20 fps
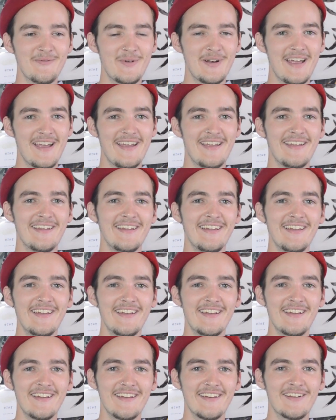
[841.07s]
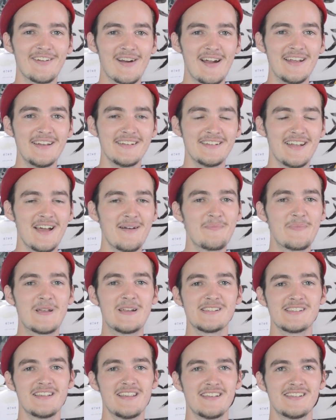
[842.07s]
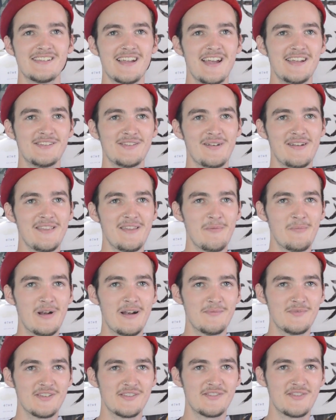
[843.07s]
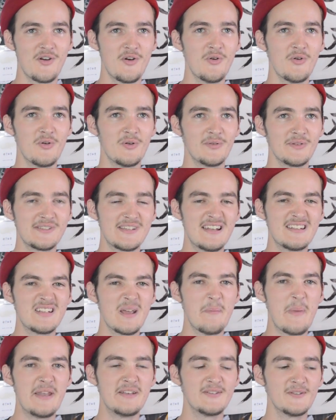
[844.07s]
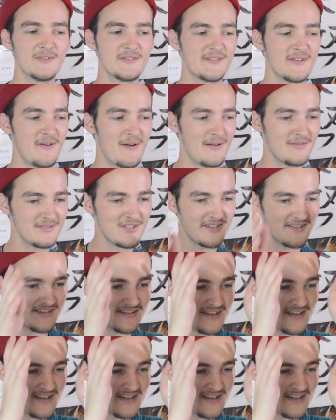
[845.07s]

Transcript: when I cry, not because I like size or anything, but I'm just so sentimental, so I'll just